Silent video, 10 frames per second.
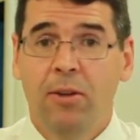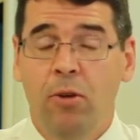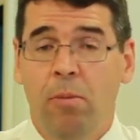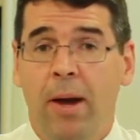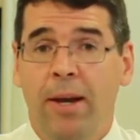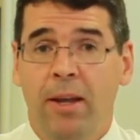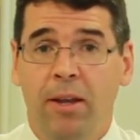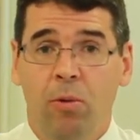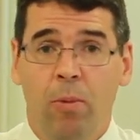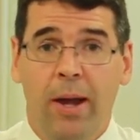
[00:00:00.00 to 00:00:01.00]
your money
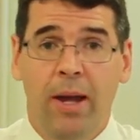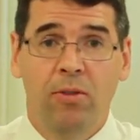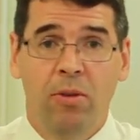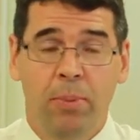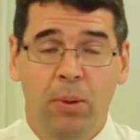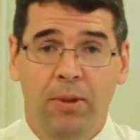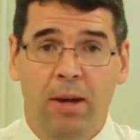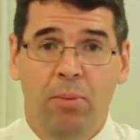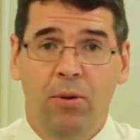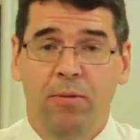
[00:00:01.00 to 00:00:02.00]
in a way to build
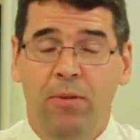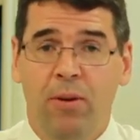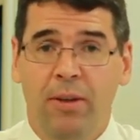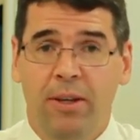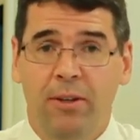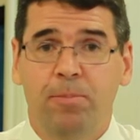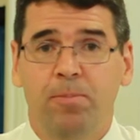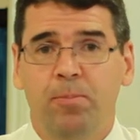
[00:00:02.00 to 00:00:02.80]
that portfolio.